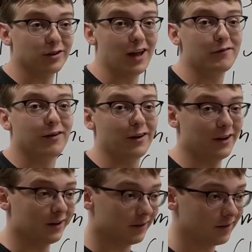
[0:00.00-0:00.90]
your life on
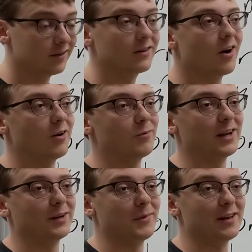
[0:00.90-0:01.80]
a
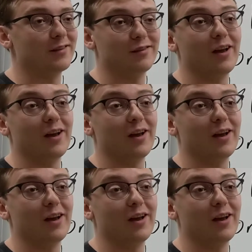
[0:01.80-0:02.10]
regular basis.